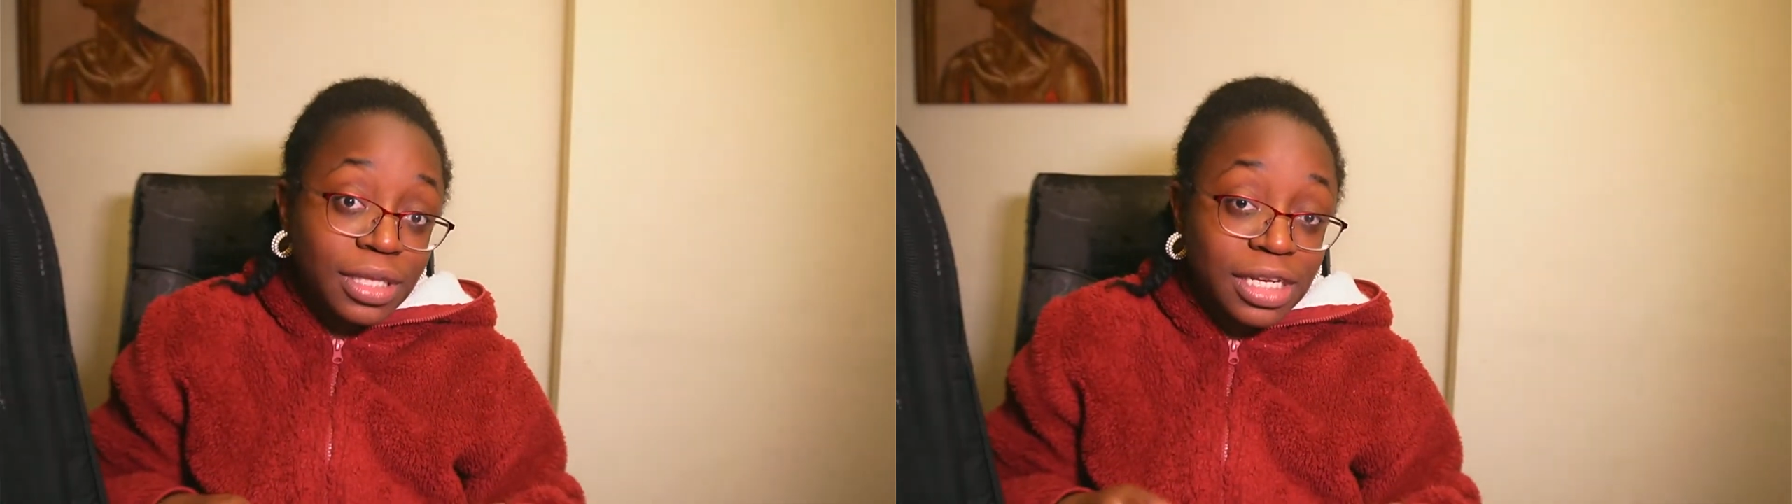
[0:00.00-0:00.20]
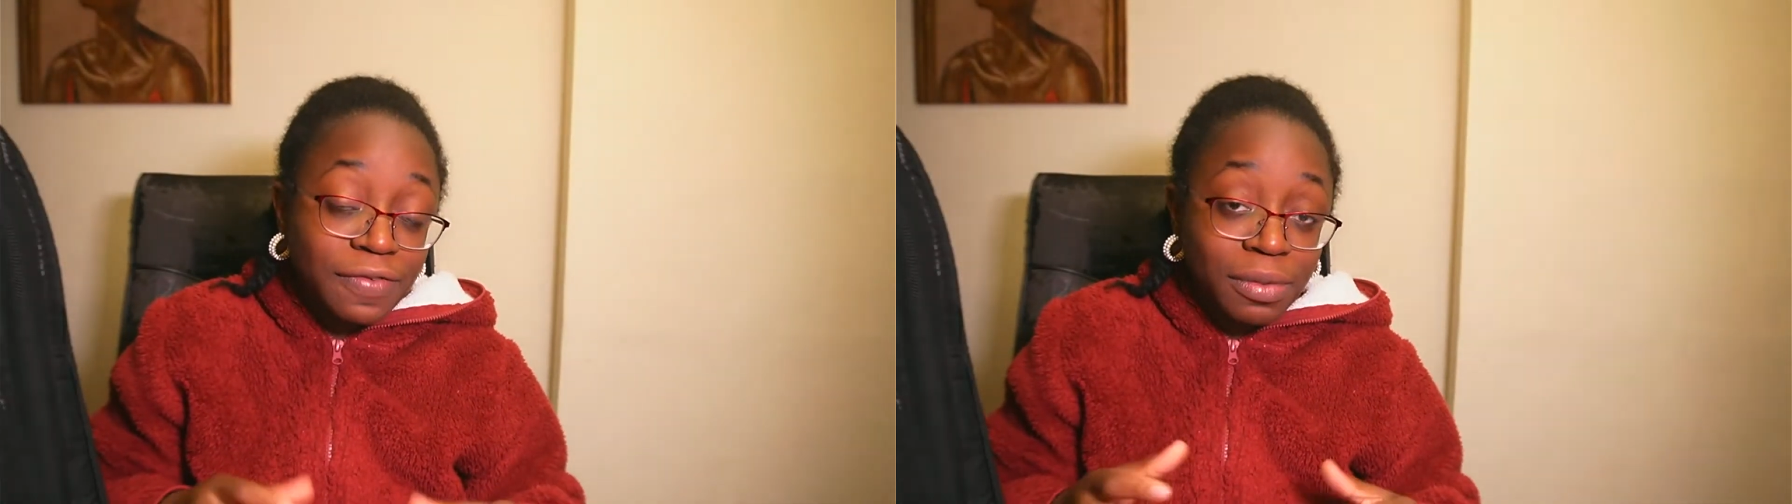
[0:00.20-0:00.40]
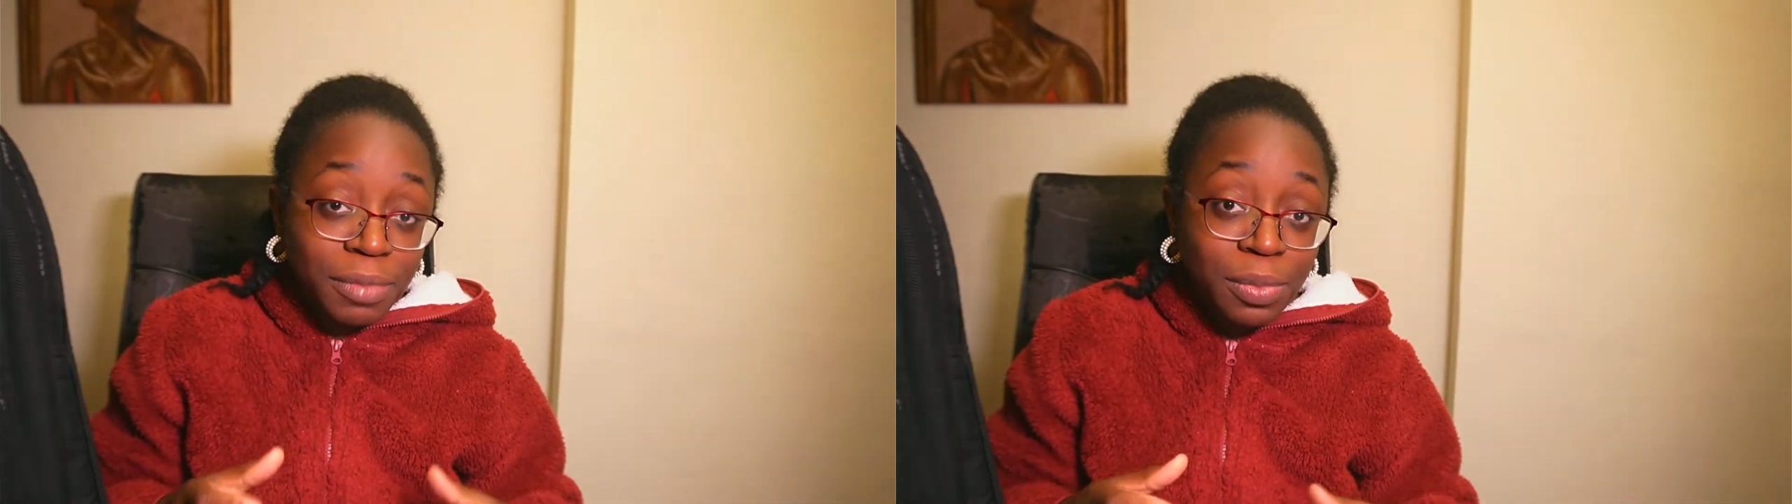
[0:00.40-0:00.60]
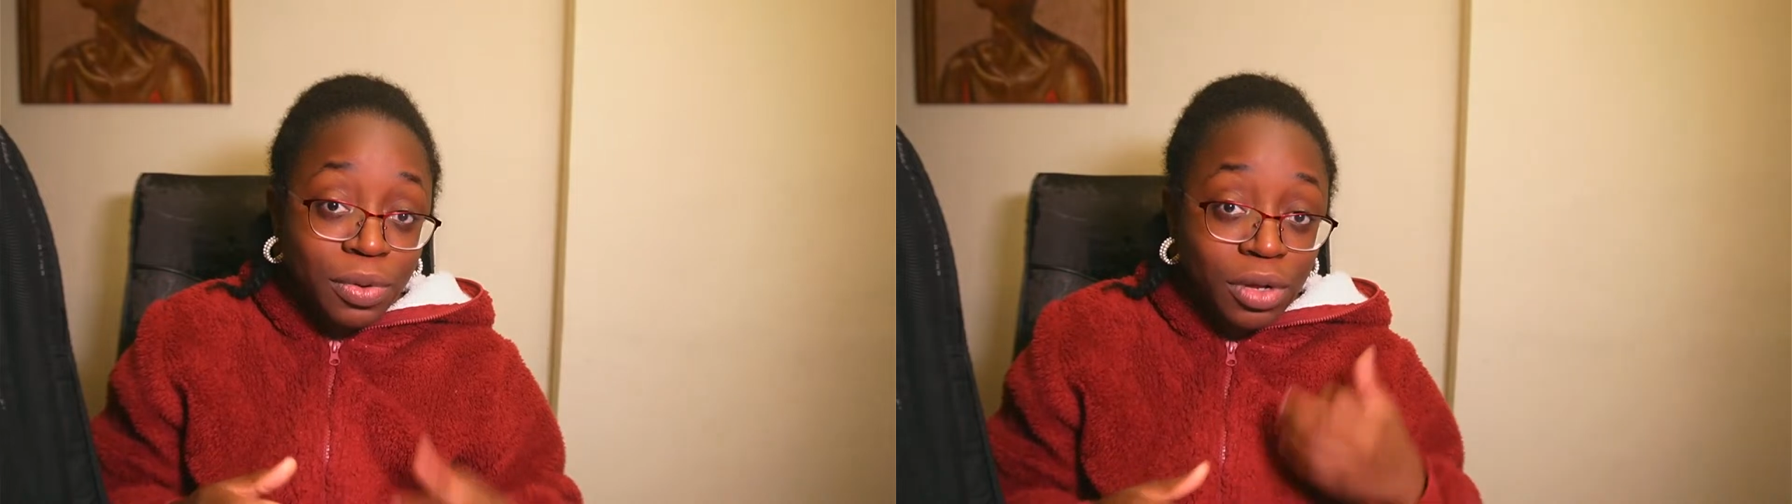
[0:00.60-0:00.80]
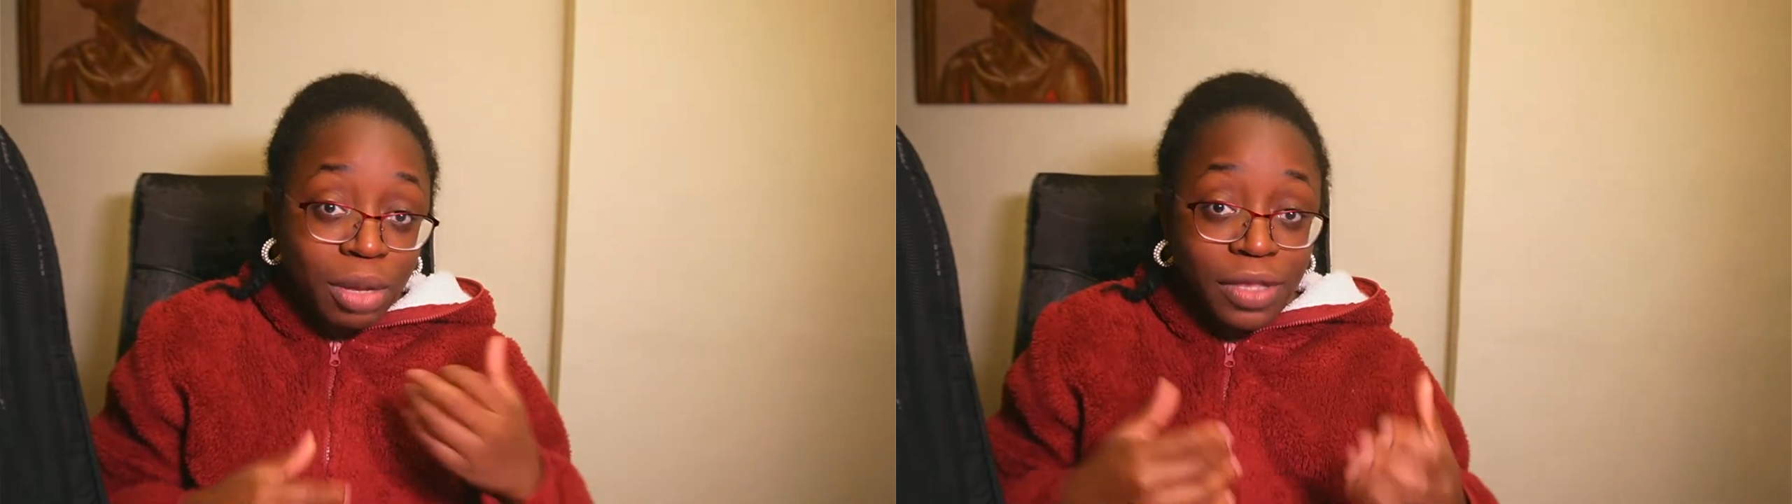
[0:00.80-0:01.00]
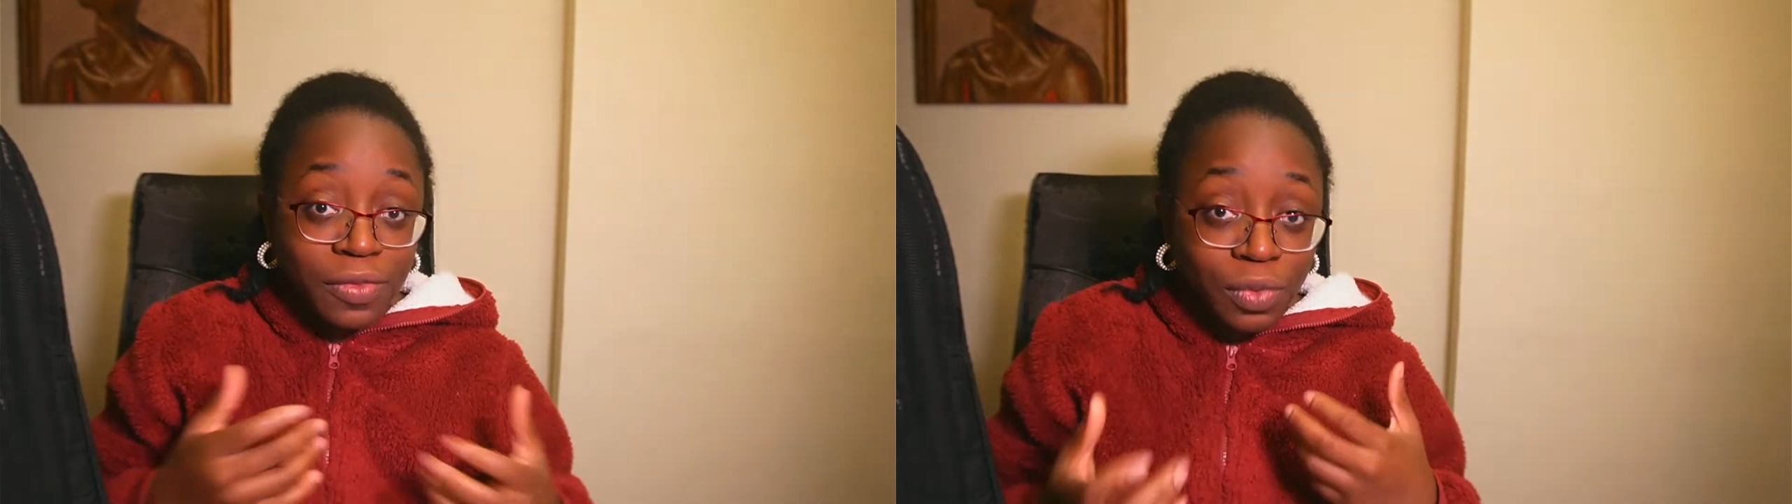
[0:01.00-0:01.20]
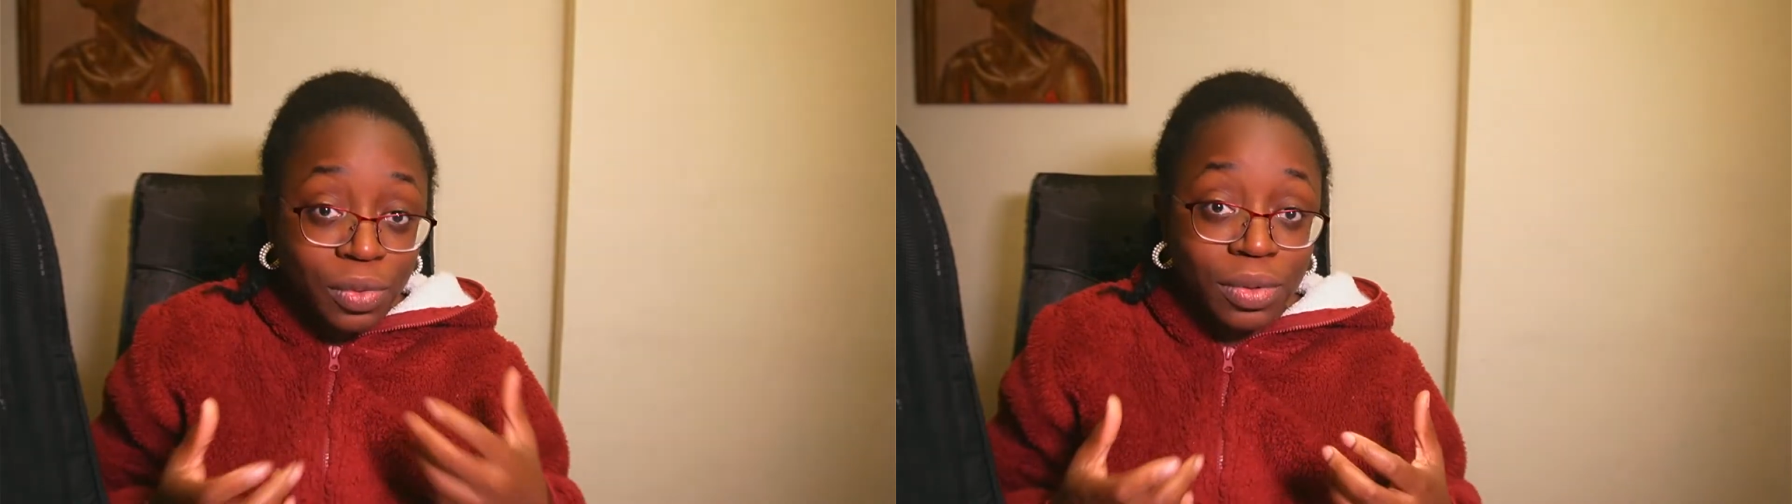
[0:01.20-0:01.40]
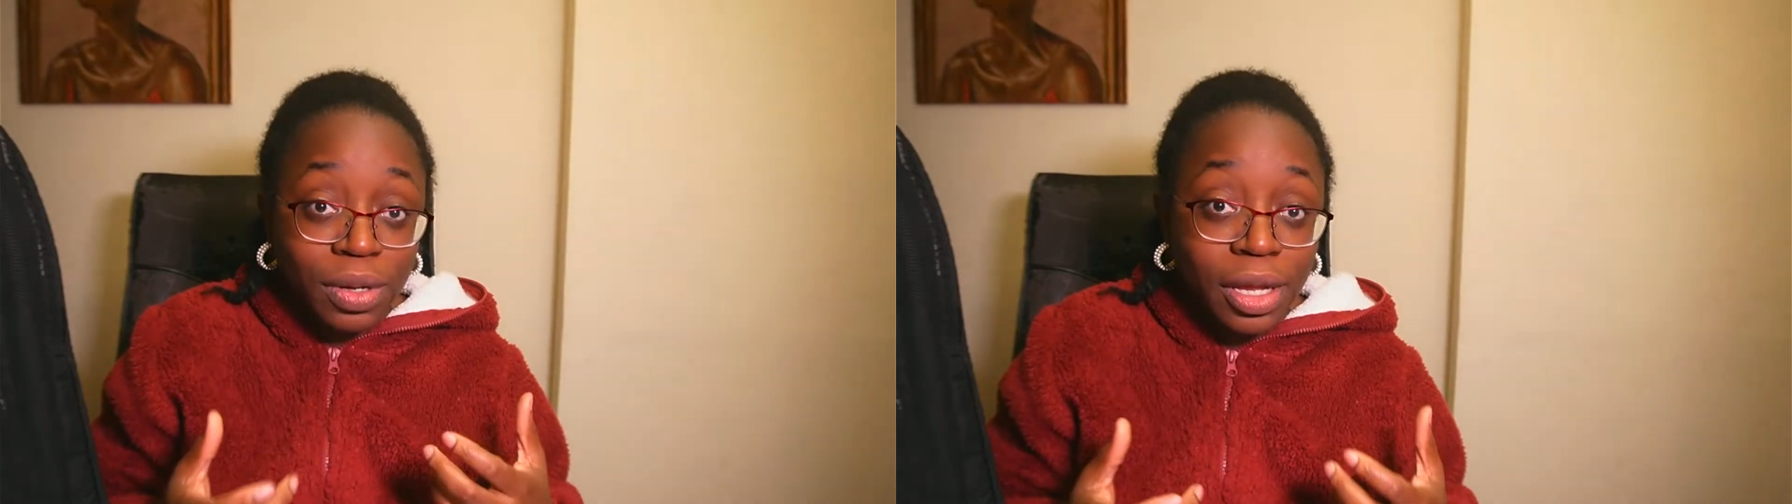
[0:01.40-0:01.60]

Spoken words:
the different people coming through